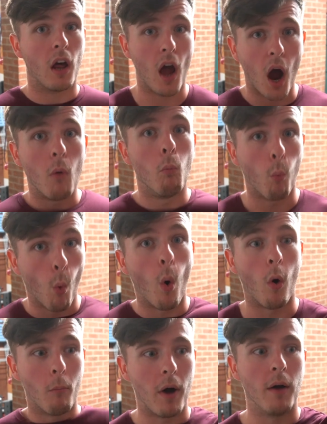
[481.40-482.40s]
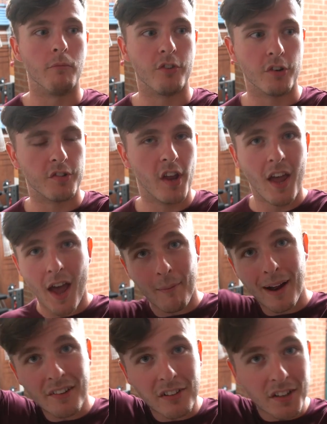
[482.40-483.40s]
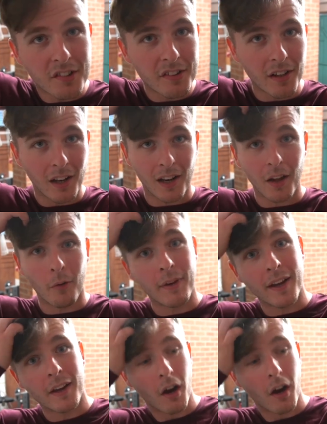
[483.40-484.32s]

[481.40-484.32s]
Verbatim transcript: Like, I'm warm. I'm actually still a little bit